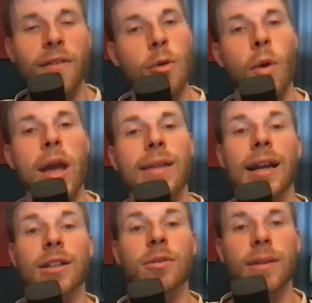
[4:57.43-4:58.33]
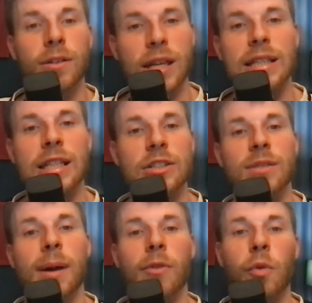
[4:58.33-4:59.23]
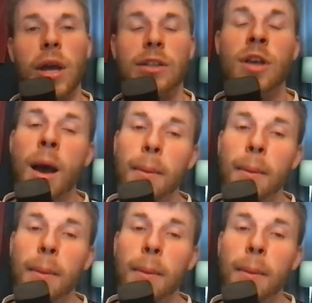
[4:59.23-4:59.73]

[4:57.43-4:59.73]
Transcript: of a wing, that I do think there's a decent amount of wings,